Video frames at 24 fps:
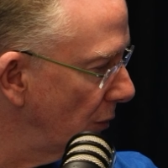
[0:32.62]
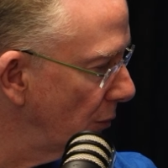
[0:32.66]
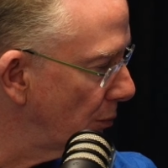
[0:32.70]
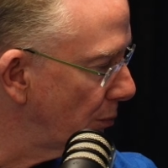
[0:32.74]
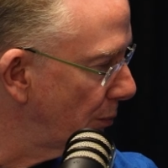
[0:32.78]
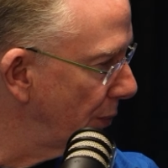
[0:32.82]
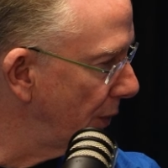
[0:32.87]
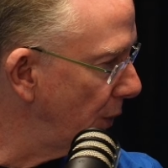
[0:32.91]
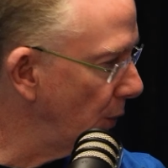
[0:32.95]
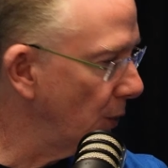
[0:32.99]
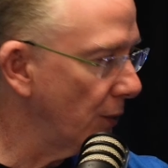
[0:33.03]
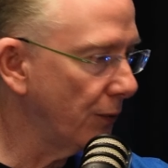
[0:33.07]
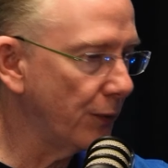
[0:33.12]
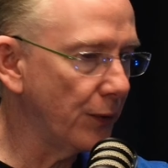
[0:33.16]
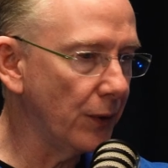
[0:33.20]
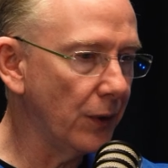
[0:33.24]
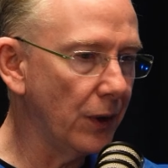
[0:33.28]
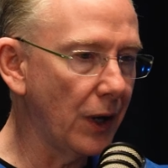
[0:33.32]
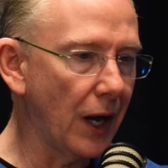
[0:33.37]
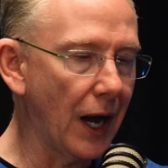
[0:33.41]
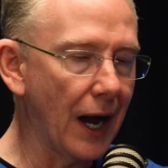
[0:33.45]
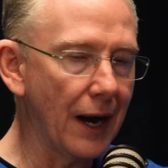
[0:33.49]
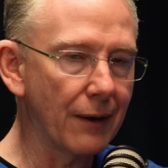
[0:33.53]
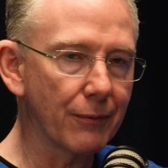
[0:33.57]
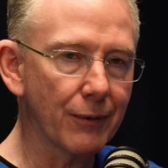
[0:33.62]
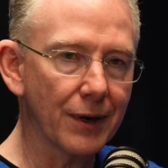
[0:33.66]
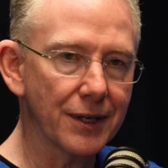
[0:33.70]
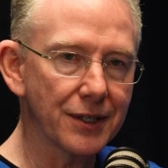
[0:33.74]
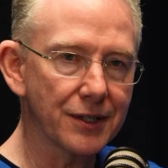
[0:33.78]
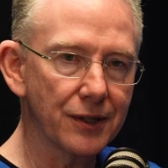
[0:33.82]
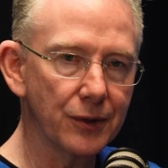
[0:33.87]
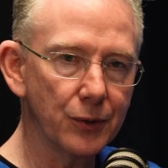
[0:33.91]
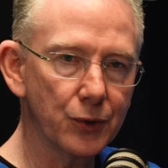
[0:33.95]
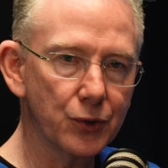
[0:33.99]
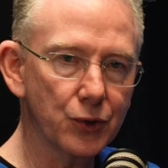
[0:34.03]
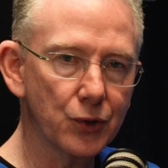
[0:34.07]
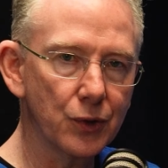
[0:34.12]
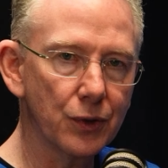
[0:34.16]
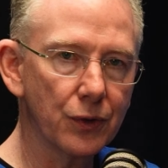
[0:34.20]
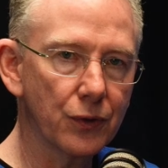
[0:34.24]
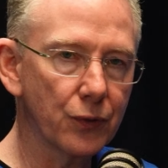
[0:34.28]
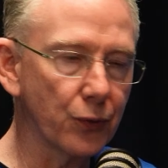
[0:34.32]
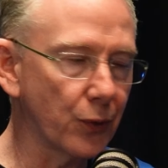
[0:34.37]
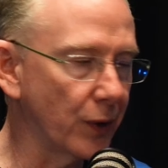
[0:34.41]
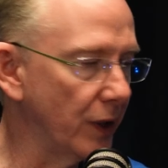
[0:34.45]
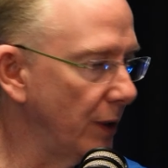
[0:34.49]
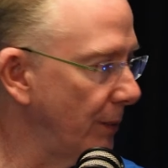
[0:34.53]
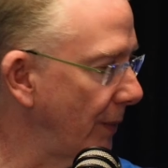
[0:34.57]
beautiful high-resolution
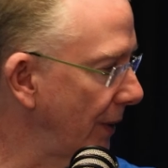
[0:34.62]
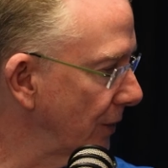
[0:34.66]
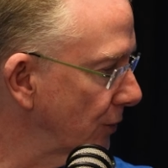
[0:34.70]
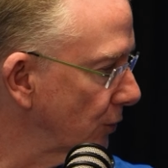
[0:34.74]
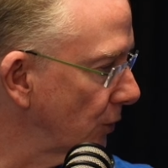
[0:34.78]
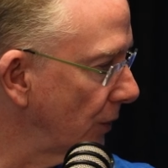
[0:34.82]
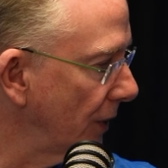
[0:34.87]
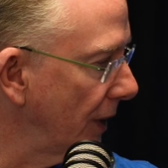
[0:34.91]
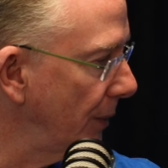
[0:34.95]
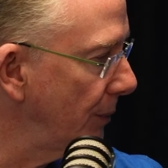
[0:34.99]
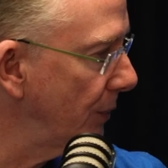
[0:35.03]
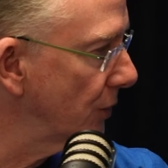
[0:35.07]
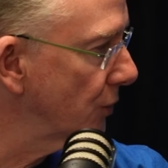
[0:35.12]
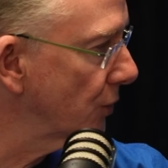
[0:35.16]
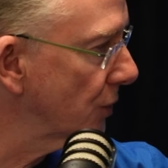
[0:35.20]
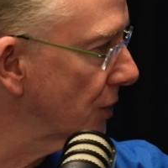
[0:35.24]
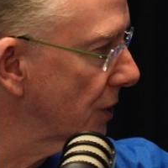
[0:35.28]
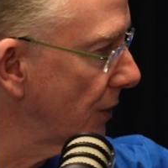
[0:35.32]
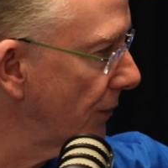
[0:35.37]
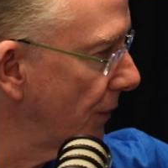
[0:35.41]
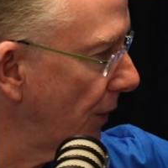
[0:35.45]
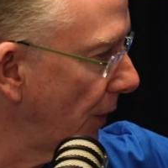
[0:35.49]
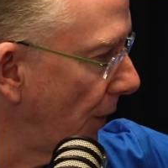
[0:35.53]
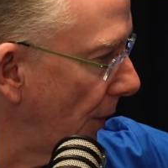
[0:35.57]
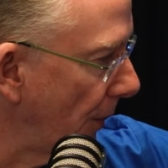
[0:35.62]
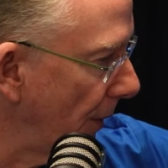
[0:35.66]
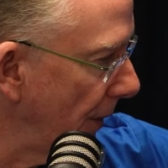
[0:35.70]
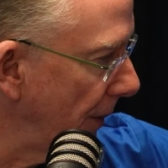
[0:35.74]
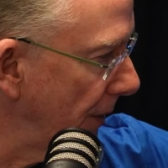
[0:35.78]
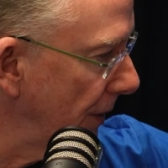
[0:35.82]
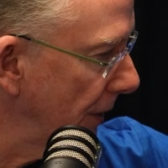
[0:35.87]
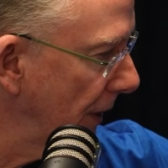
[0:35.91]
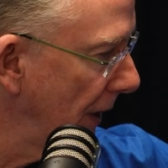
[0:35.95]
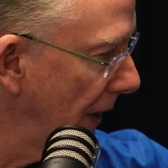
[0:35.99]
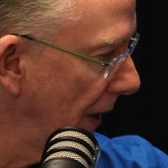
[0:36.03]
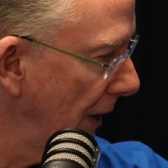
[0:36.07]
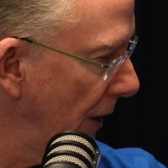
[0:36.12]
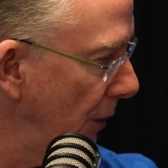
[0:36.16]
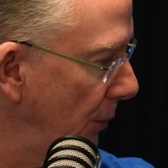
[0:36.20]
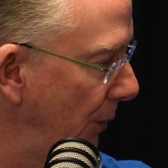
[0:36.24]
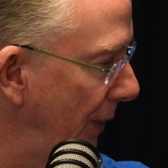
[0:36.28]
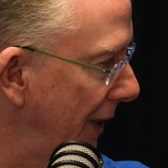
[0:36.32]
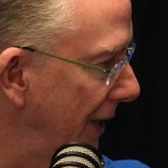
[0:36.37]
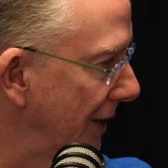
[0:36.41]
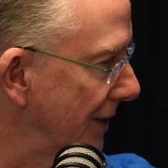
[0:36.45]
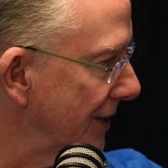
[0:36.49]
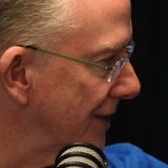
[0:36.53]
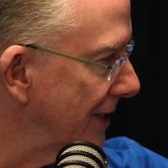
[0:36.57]
three-dimensional images of the heart. We
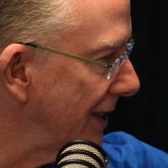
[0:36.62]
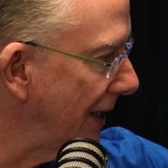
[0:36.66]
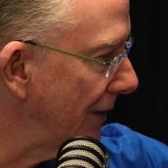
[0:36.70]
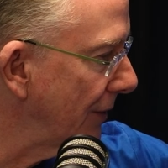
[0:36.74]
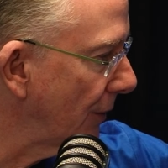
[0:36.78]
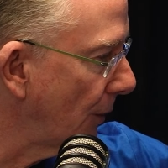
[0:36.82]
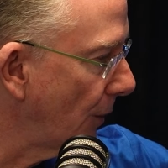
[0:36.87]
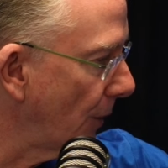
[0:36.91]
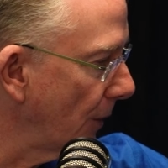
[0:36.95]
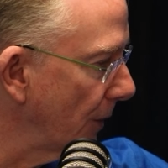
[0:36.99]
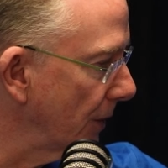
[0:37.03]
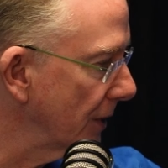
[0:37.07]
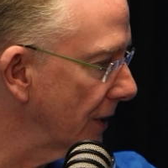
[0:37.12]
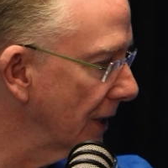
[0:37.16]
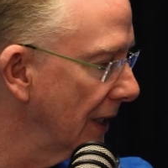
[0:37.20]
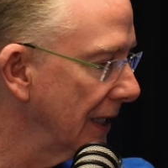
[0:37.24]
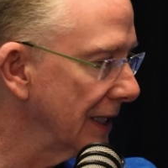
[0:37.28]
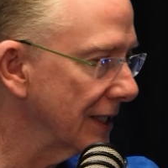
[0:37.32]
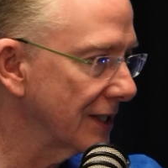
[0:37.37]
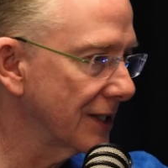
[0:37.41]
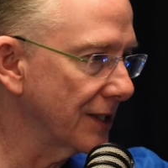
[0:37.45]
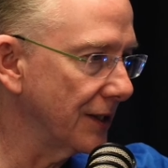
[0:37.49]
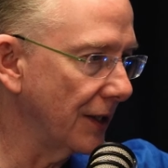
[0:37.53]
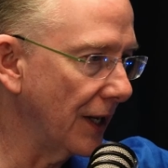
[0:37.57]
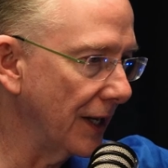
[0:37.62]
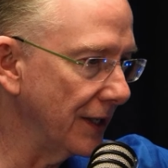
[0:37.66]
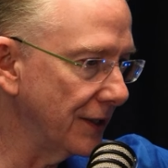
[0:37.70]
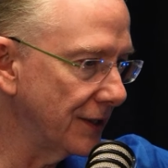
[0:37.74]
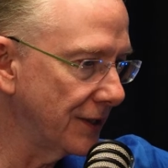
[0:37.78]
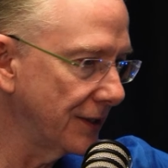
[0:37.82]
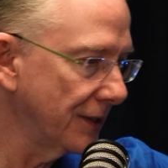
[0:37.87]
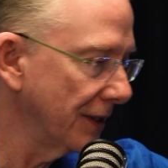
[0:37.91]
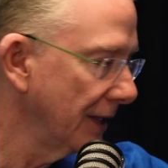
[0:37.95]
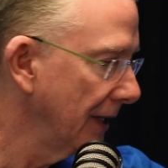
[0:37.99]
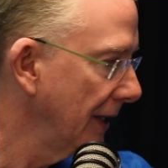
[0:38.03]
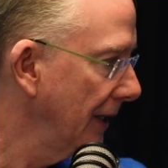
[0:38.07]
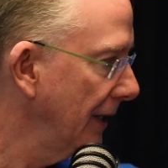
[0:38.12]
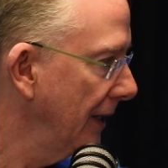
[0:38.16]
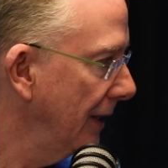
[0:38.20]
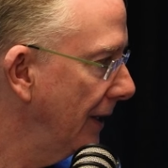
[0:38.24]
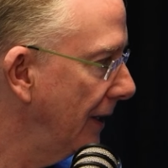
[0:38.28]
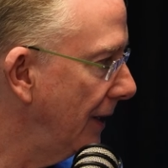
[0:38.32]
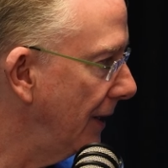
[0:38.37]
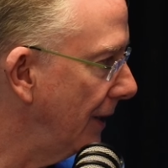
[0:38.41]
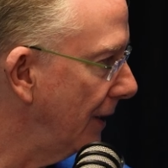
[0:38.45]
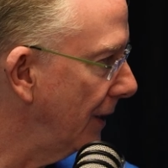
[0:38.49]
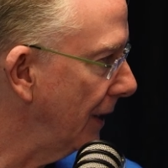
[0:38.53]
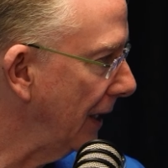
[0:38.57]
can see the heart sliced
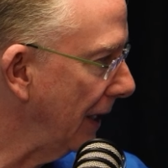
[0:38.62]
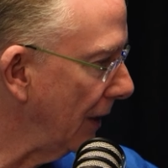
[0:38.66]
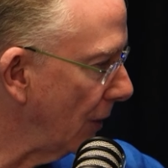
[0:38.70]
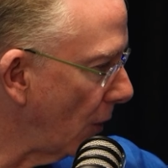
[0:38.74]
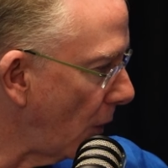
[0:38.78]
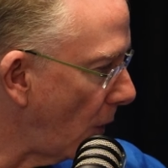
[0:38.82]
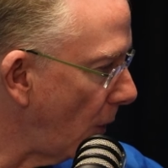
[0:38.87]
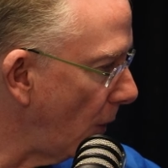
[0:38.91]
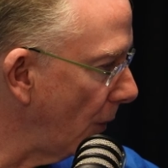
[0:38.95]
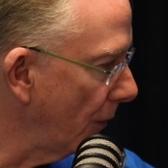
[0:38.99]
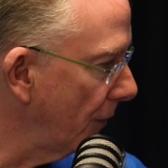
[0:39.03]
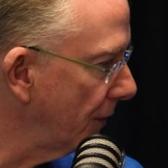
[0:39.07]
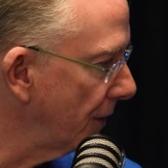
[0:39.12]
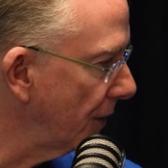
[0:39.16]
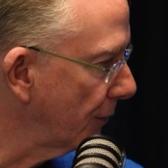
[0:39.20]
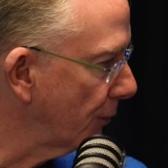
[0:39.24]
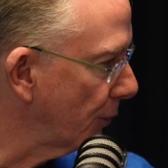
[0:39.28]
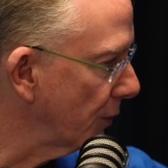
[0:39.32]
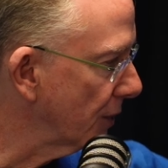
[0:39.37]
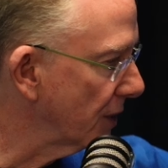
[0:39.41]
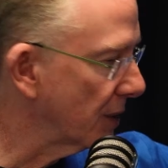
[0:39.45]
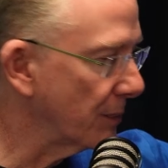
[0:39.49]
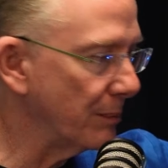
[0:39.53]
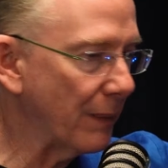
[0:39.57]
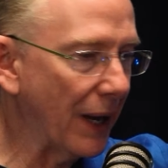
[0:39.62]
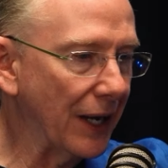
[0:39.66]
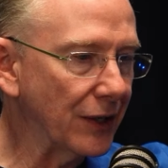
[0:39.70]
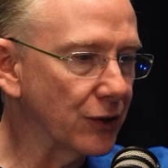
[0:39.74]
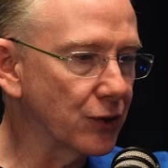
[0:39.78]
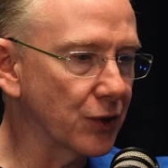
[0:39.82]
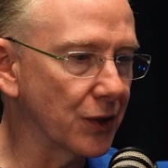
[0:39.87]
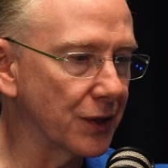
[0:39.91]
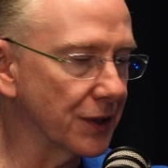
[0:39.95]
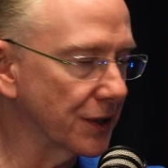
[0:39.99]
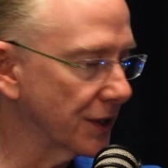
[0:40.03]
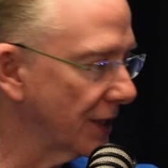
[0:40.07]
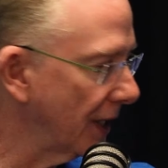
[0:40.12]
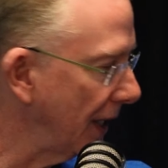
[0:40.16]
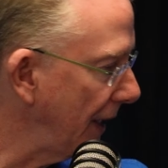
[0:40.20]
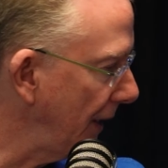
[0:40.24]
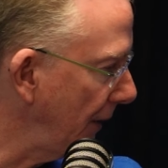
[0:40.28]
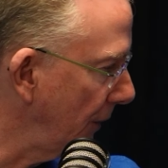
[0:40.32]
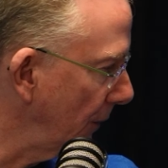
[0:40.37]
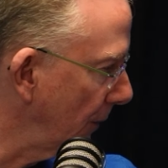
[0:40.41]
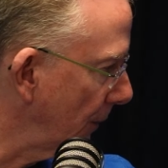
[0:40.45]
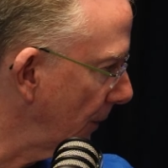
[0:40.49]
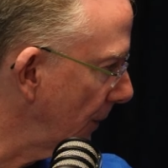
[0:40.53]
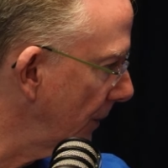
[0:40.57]
in all the different dimensions
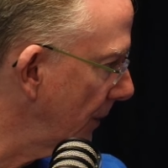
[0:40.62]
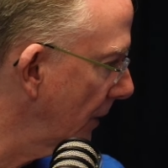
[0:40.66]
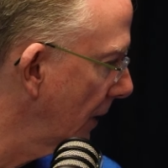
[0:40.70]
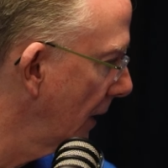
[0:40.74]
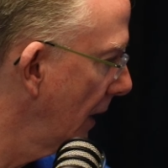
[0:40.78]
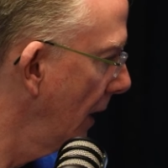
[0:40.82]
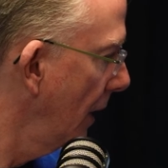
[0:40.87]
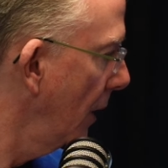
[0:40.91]
here.